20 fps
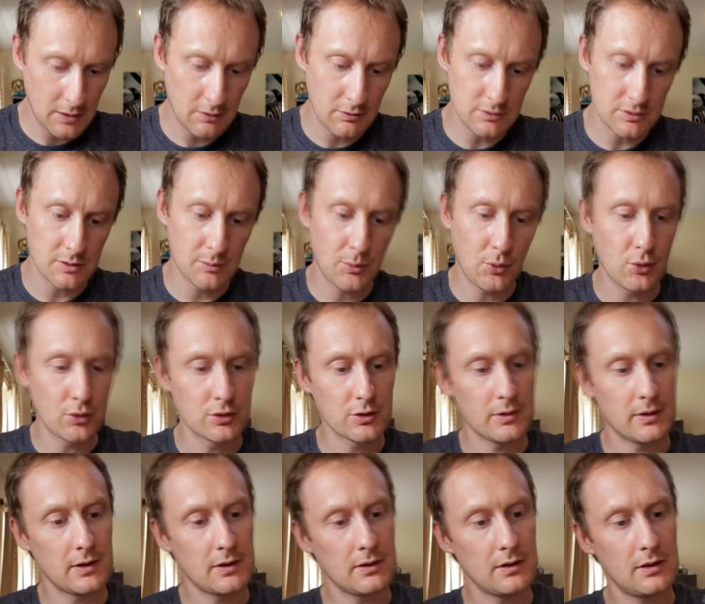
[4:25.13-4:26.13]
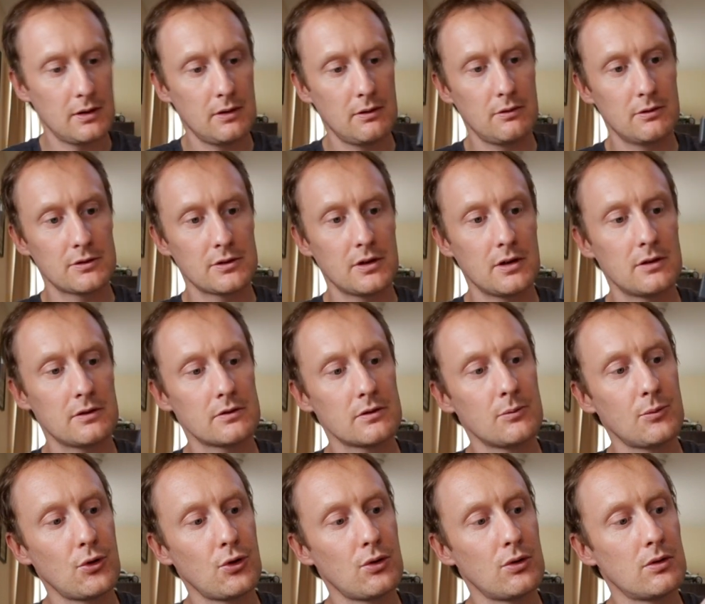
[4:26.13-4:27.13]
Oh, there's a bow to it. I didn't notice that. There's a
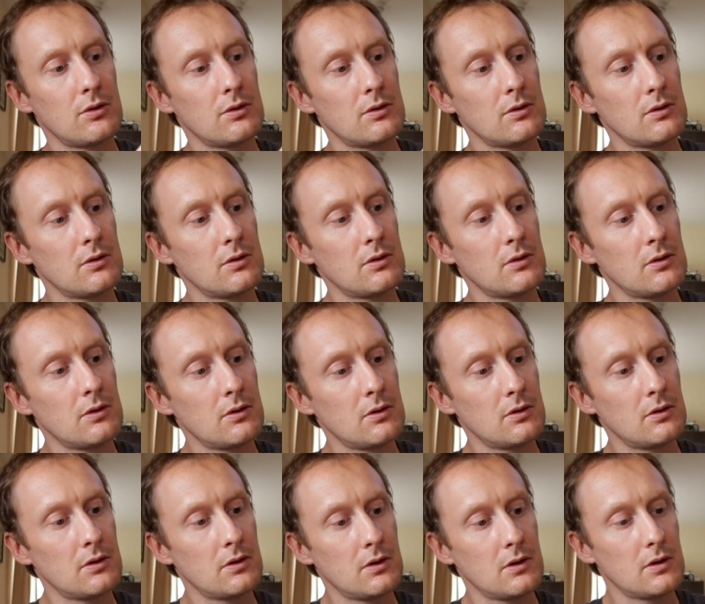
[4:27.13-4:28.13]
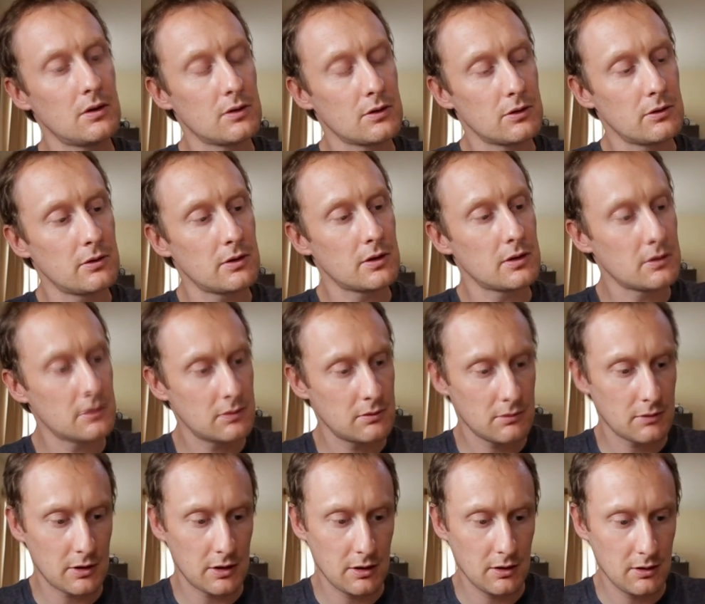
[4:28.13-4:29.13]
bow to it.
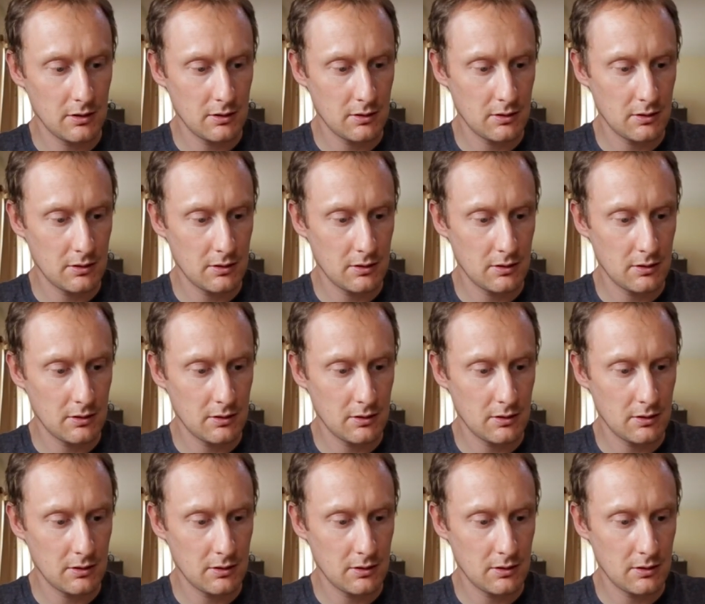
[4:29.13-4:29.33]
Okay.